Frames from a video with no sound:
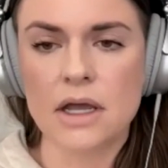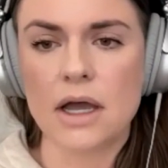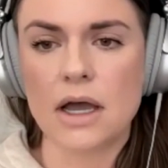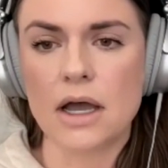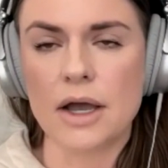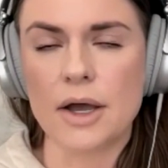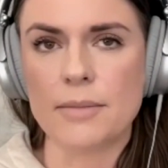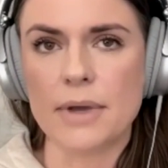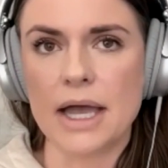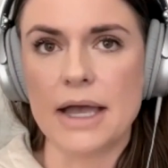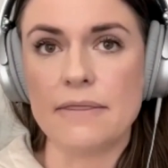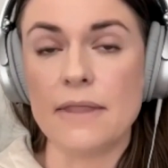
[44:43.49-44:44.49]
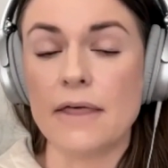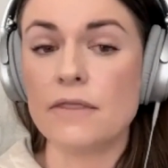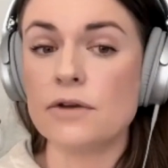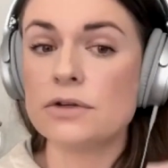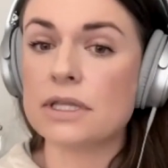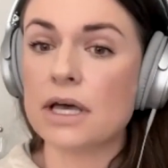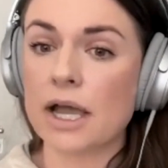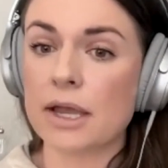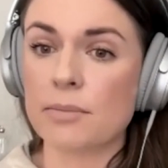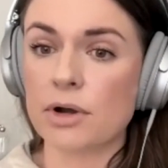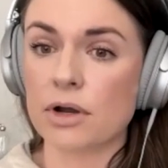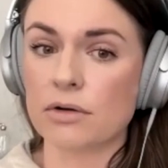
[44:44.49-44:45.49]
And then there's the
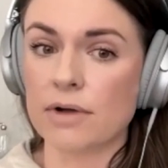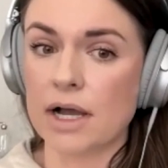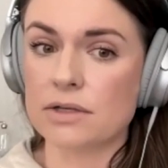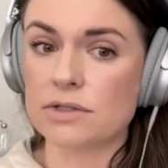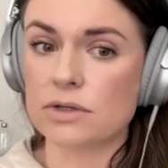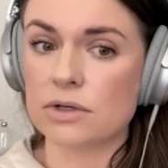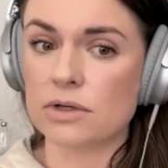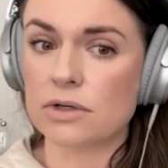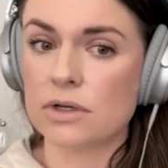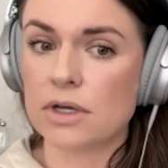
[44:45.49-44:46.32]
hyperarousal.